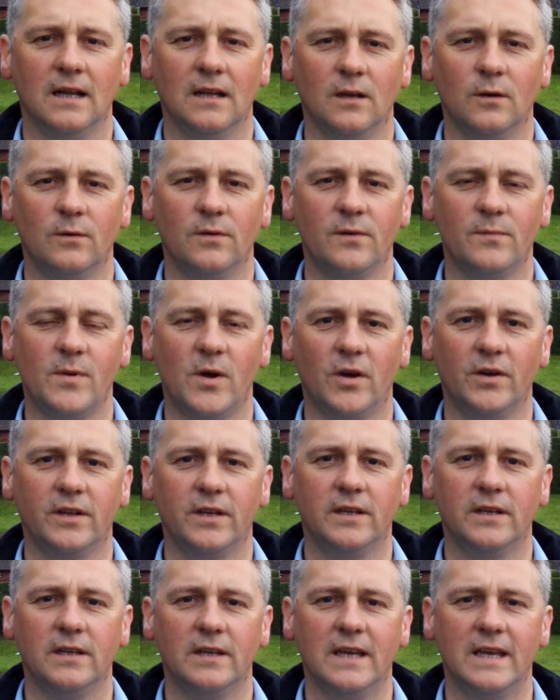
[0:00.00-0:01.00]
Hello
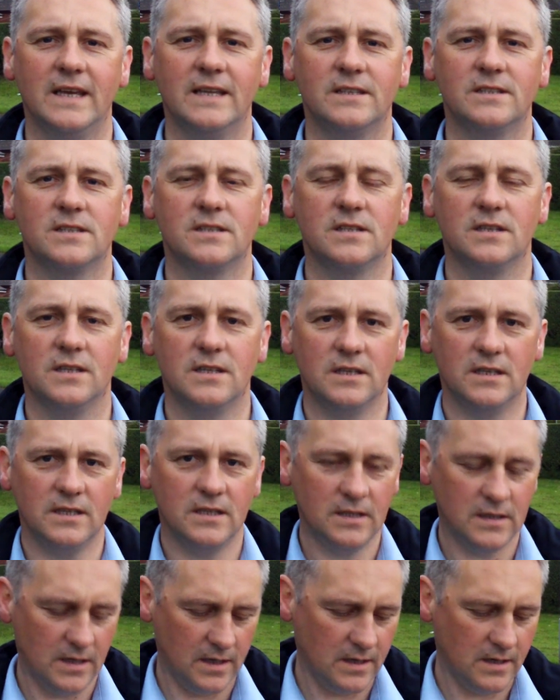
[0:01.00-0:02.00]
everybody, it's
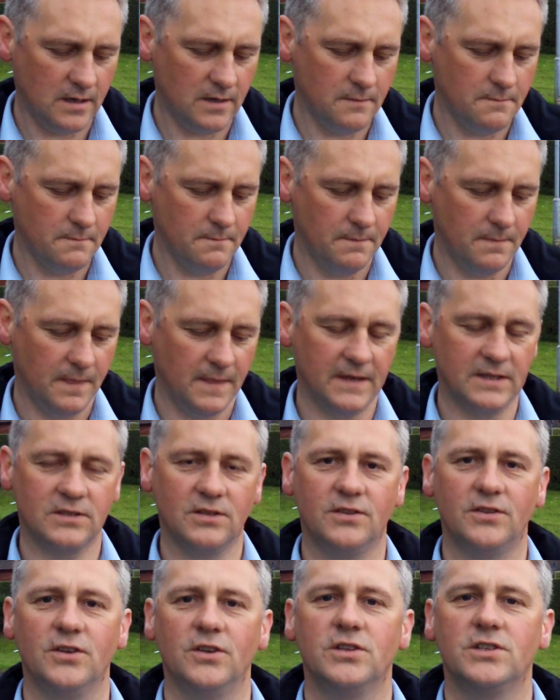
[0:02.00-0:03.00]

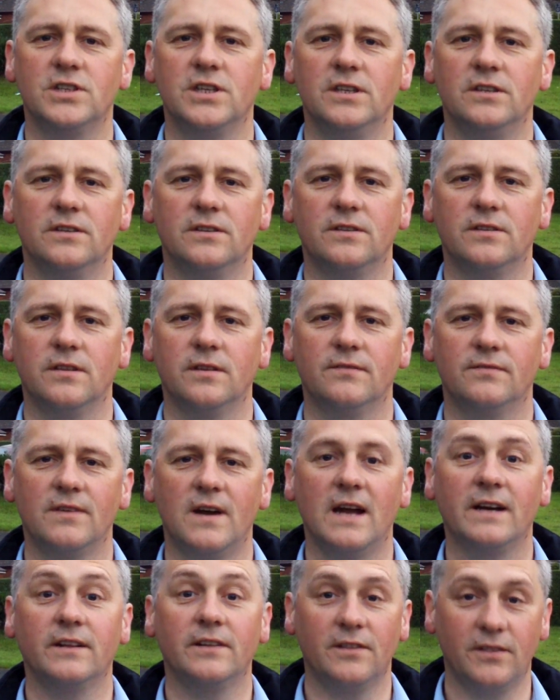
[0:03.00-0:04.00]
Friday